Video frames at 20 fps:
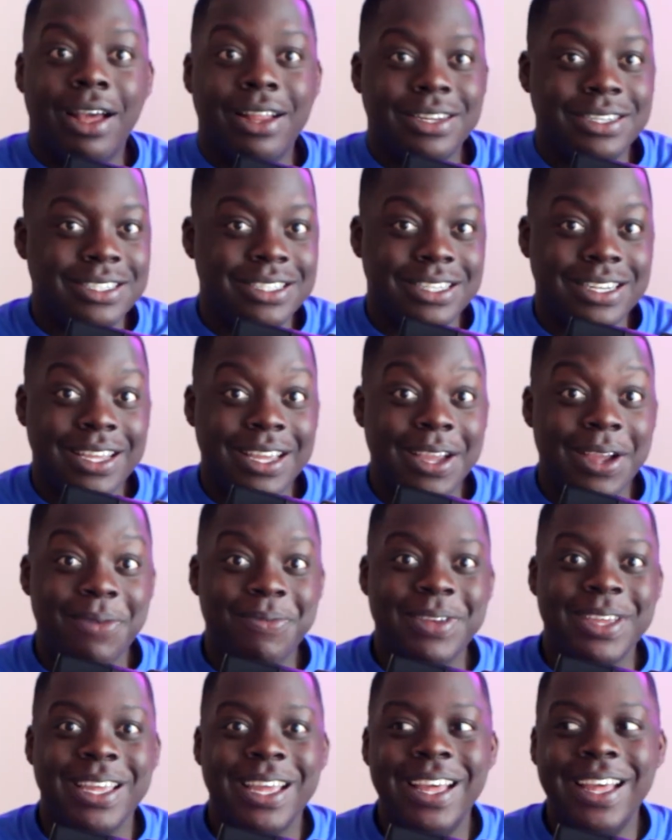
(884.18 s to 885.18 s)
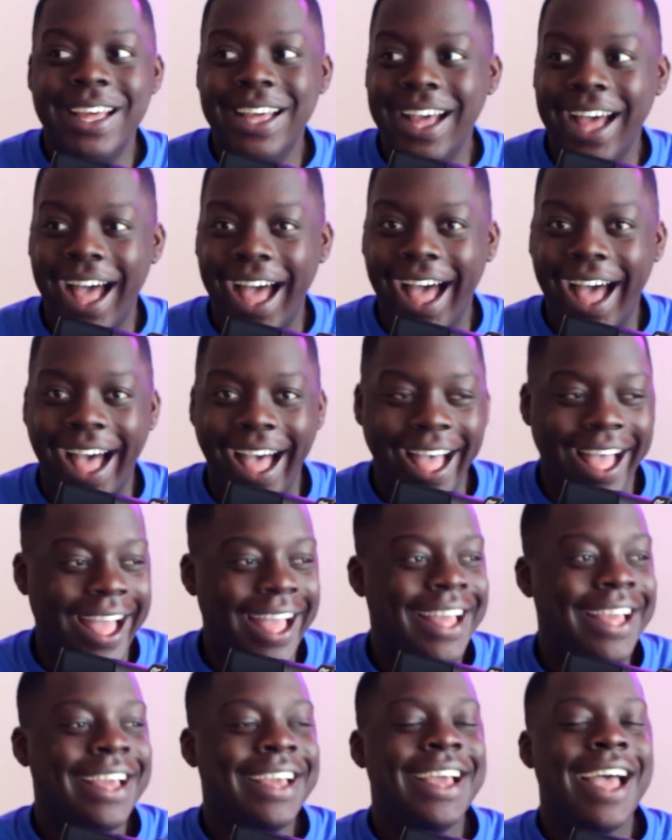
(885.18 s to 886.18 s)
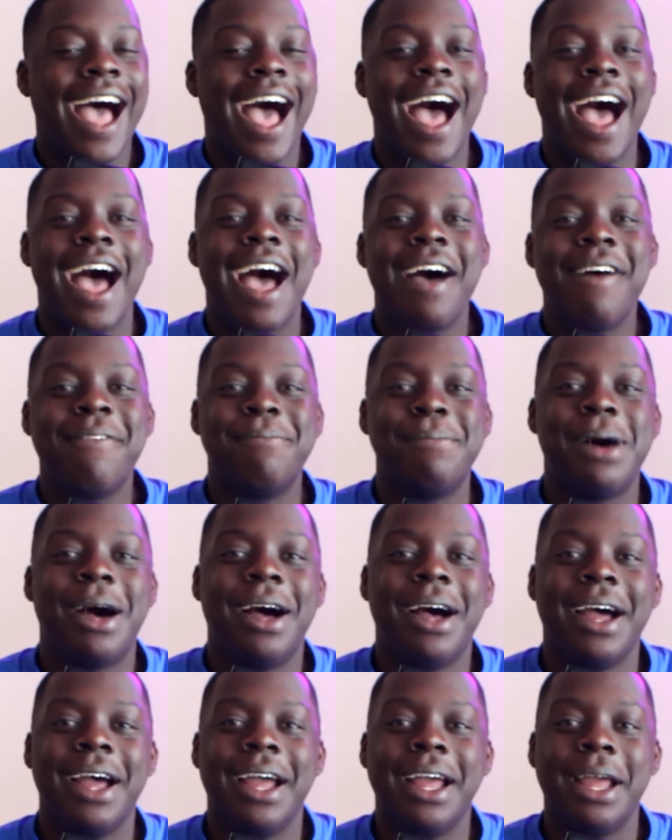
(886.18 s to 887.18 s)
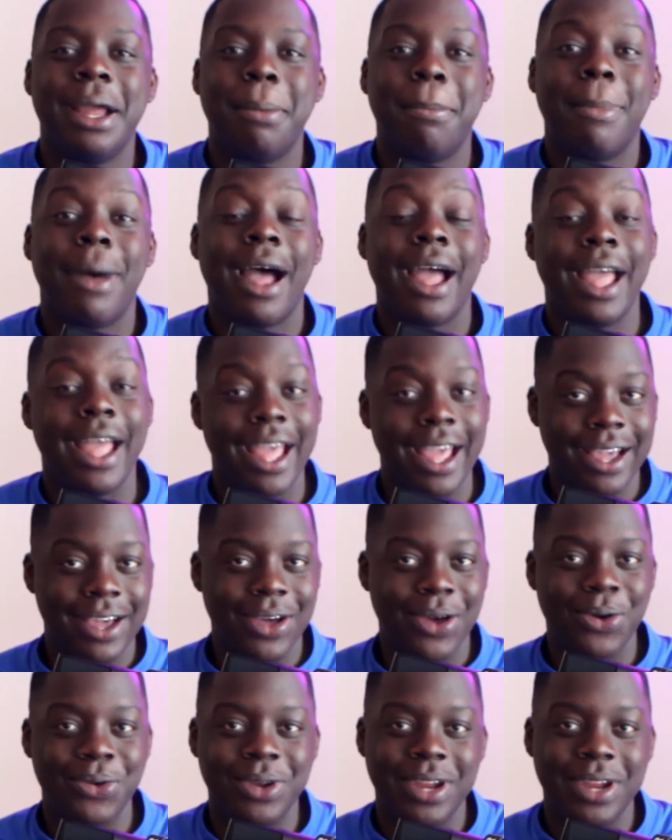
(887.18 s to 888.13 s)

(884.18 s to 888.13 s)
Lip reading: She didn't hear me. I have my Echo